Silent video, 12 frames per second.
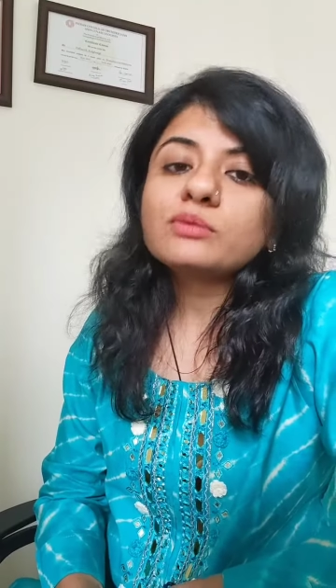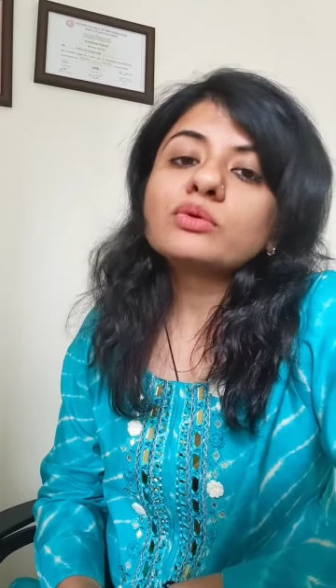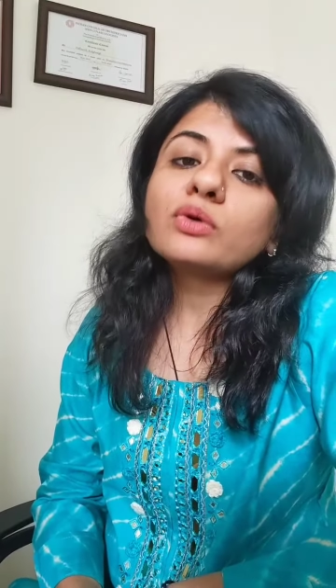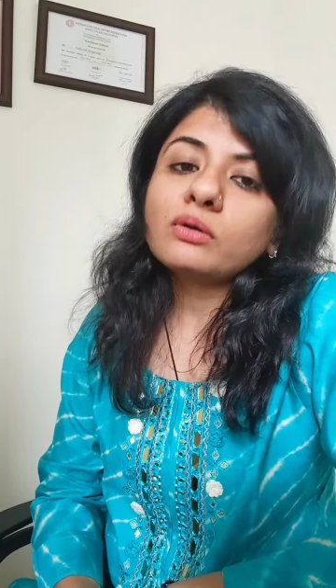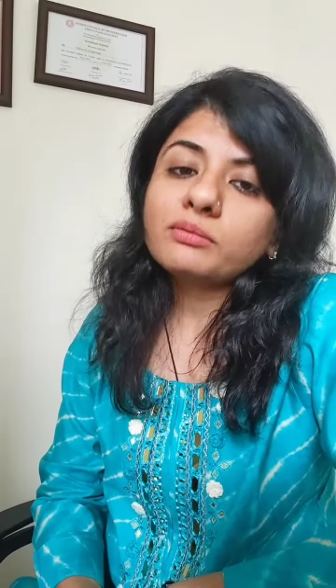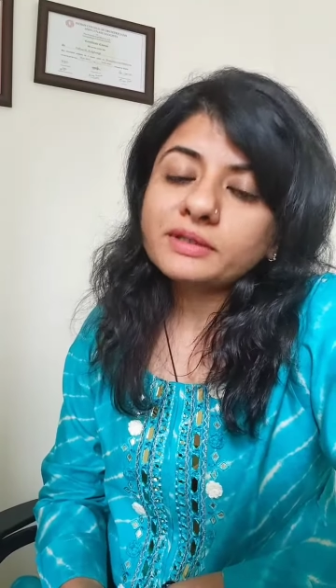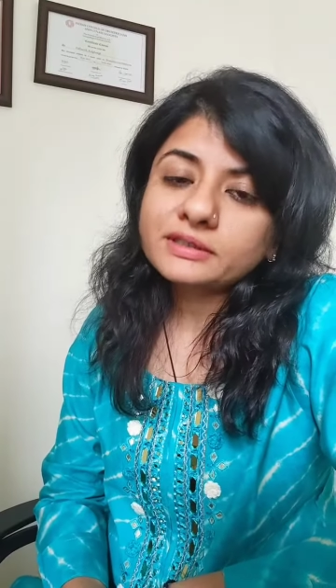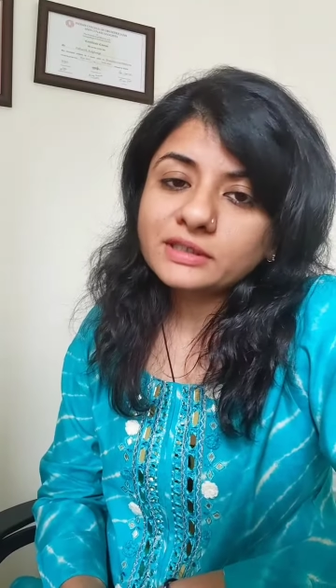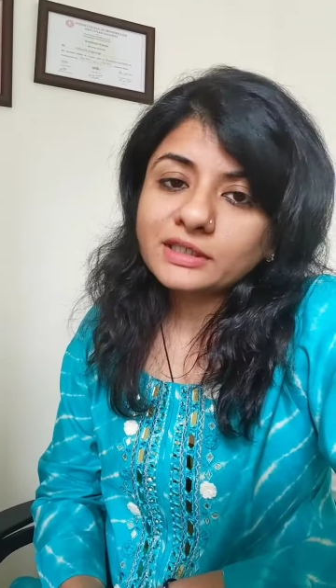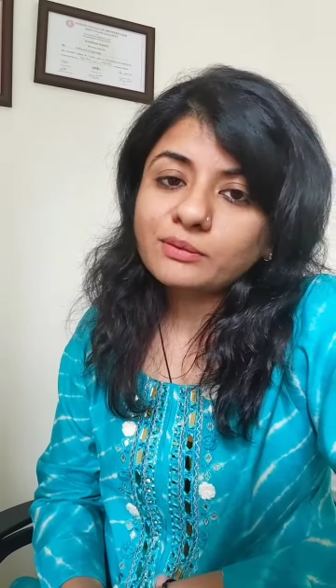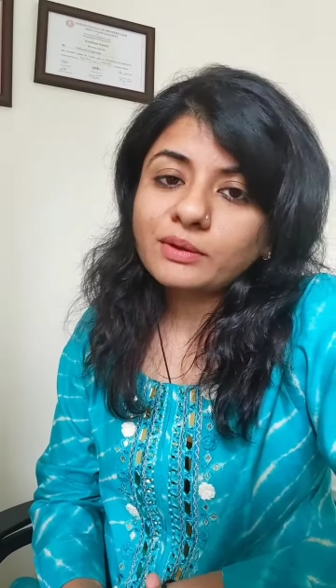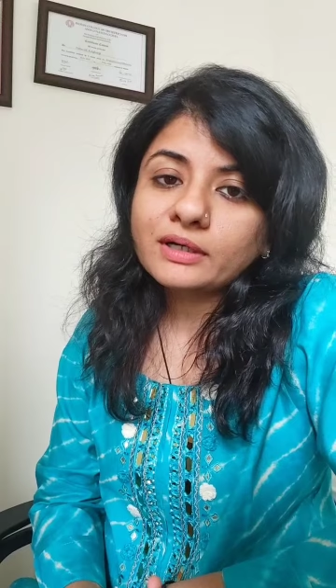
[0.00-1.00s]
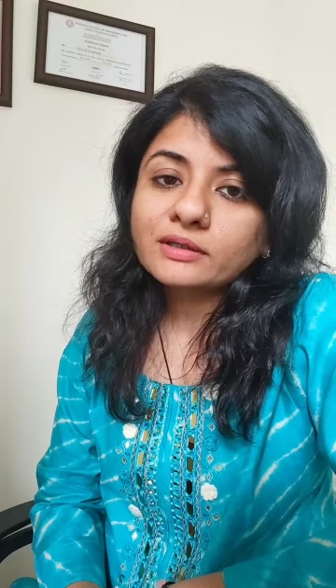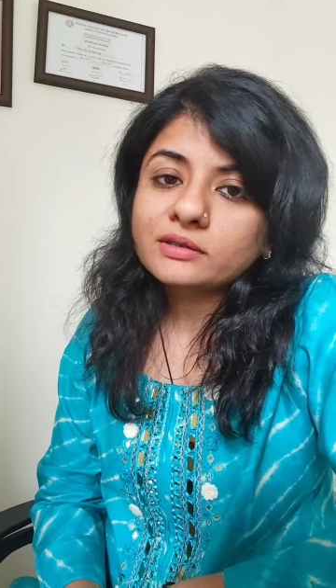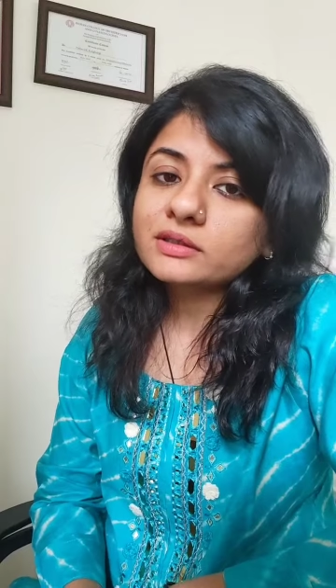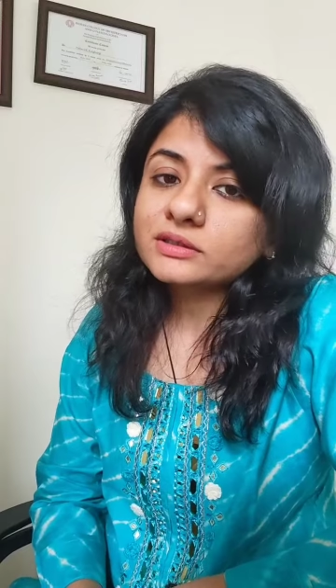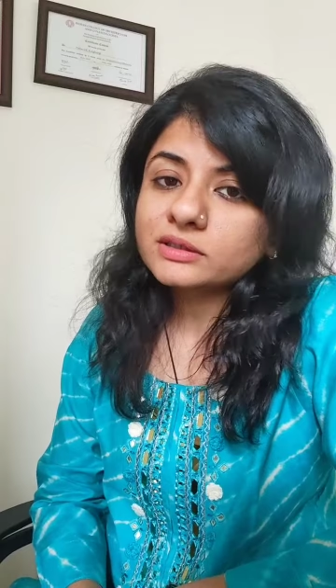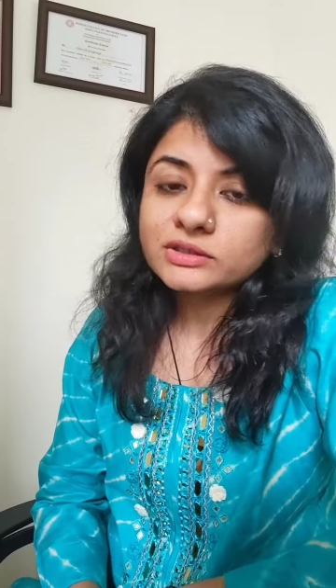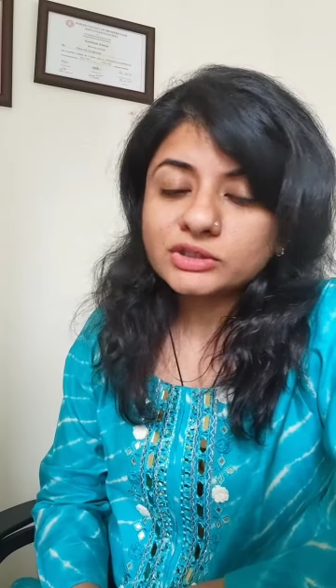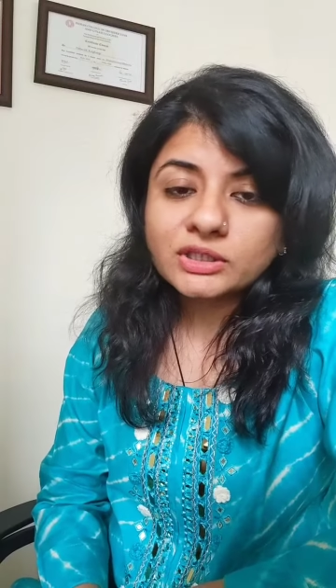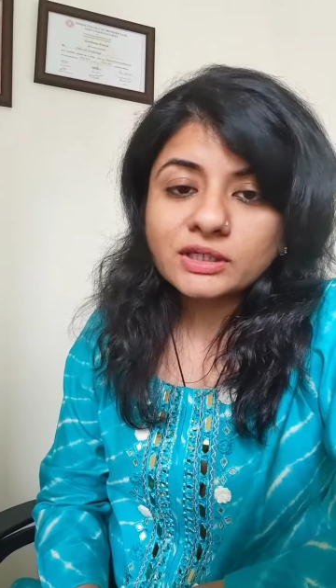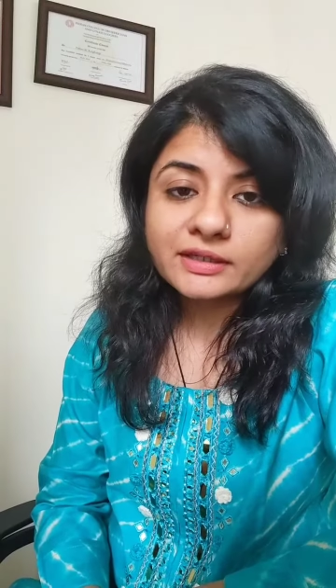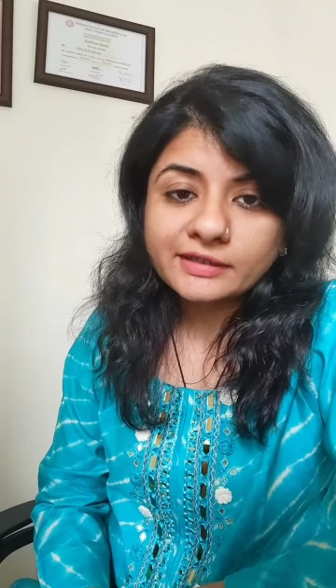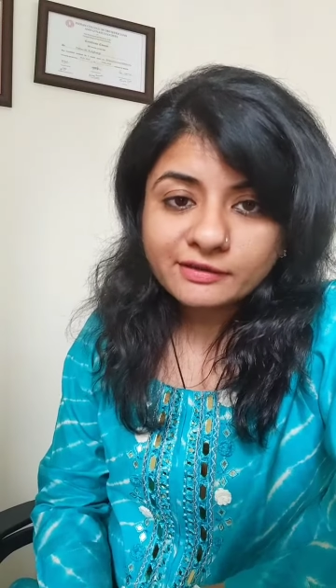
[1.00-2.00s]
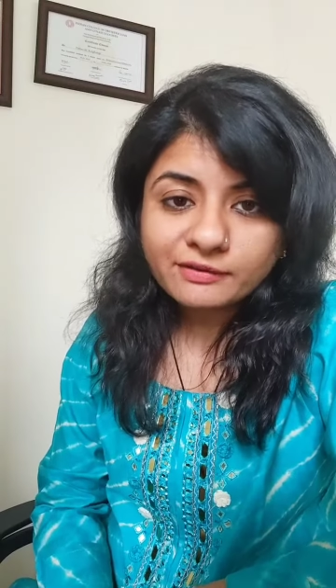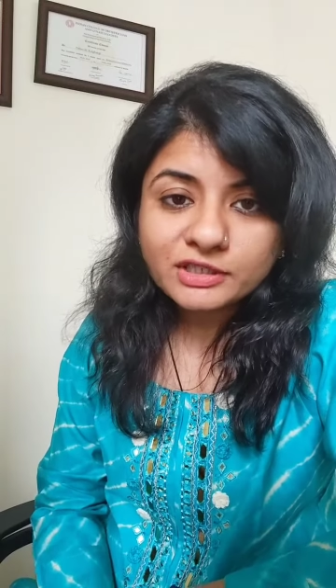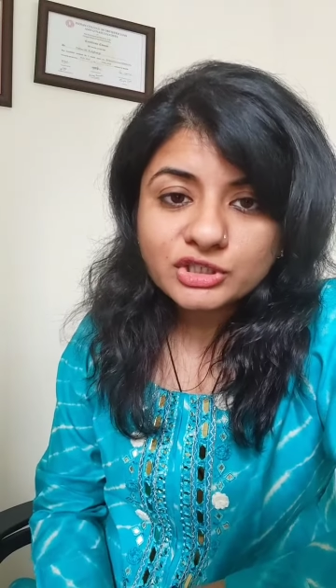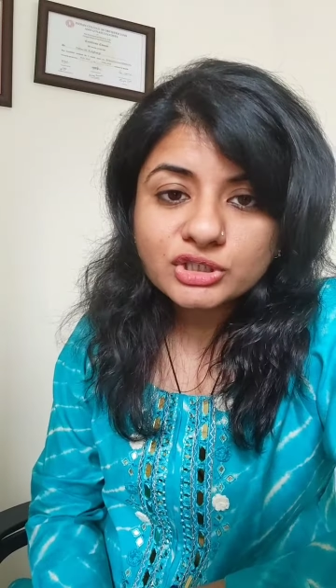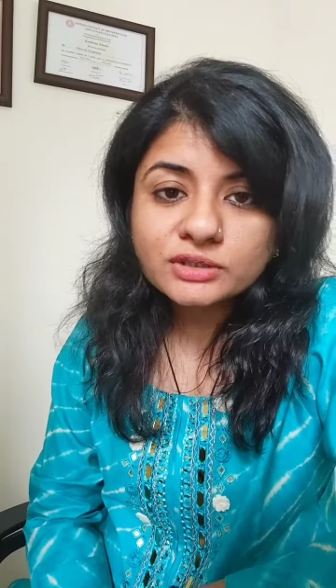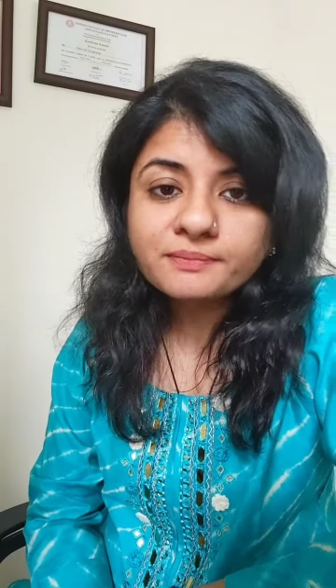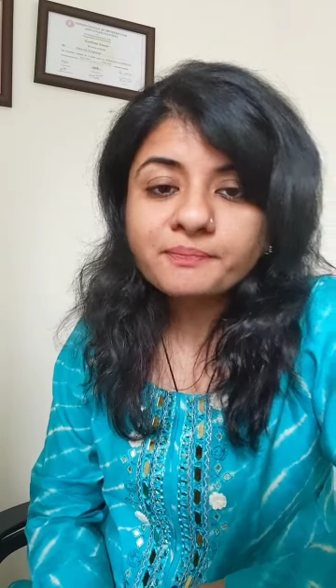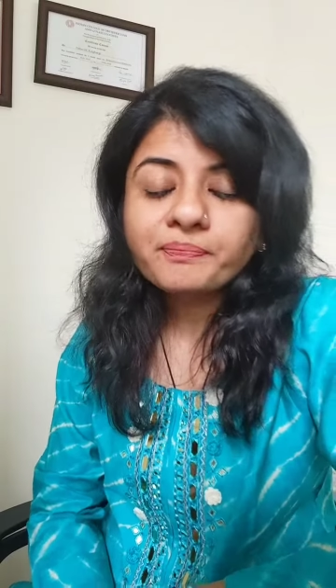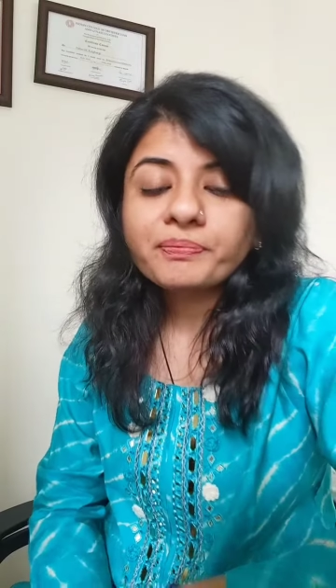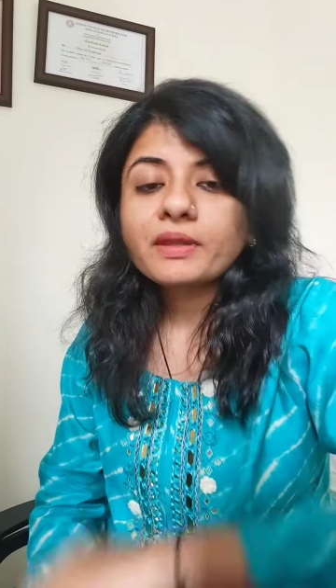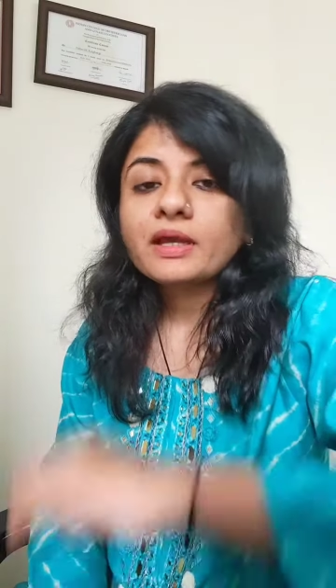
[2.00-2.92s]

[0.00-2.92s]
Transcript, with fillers: would always require a surgical intervention